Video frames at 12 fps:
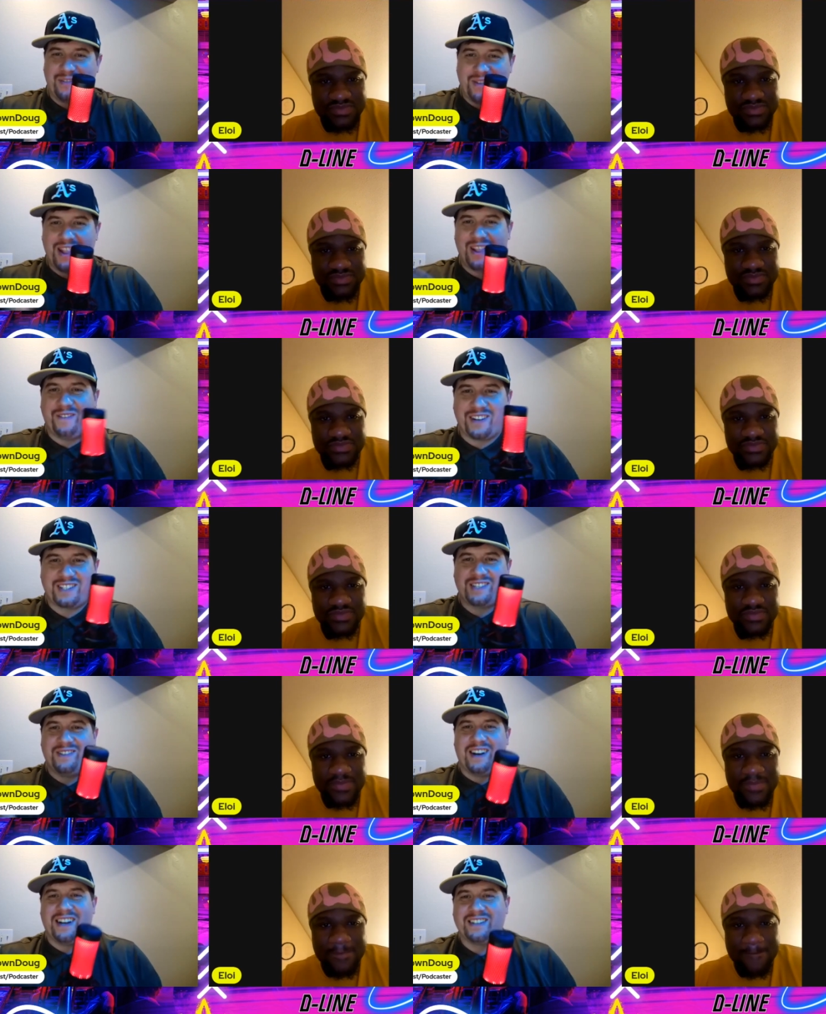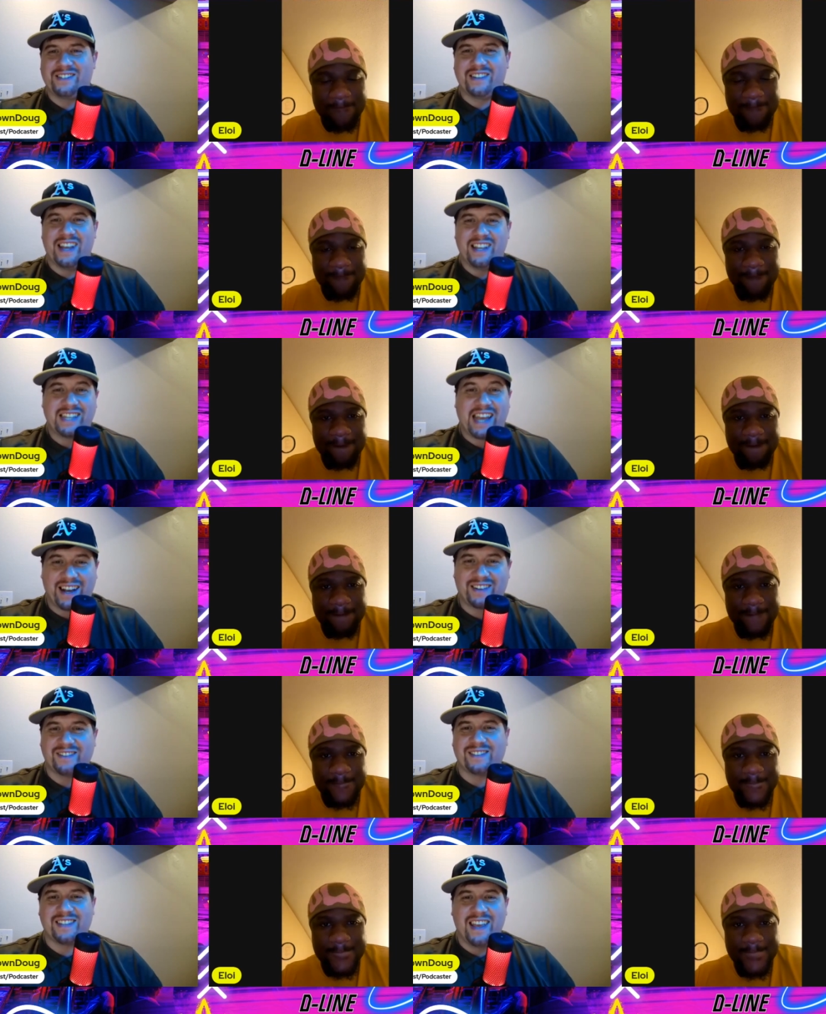Speaker 1: well over 200
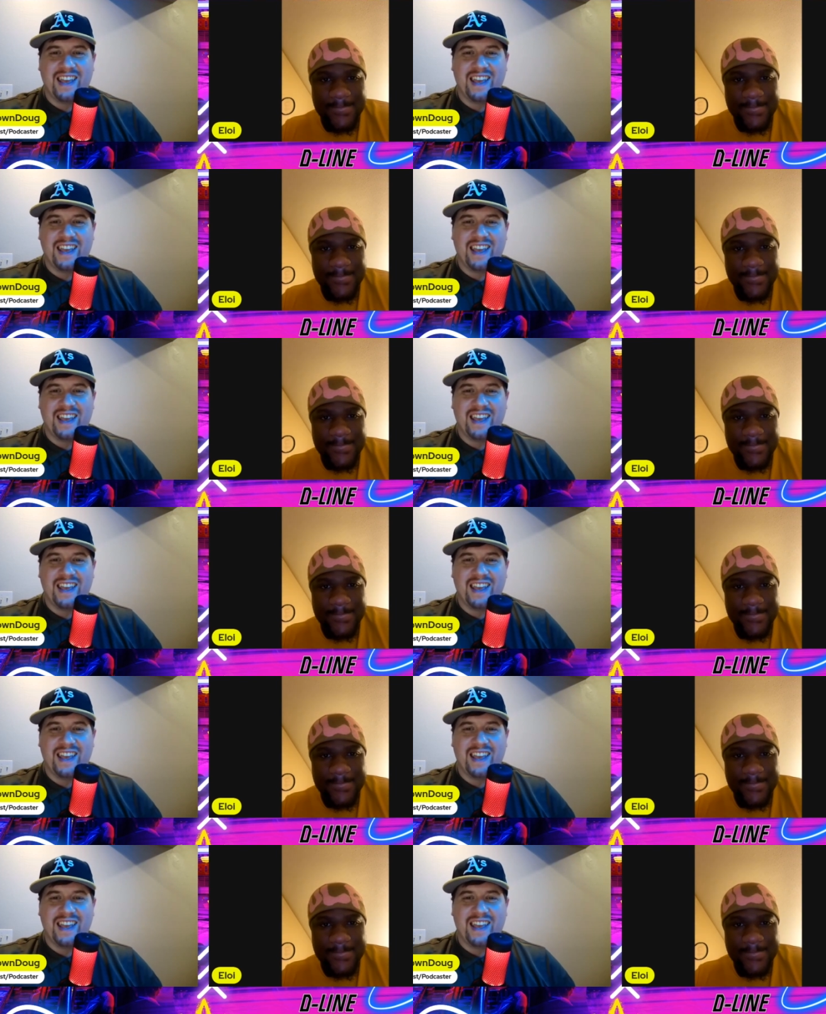tackles.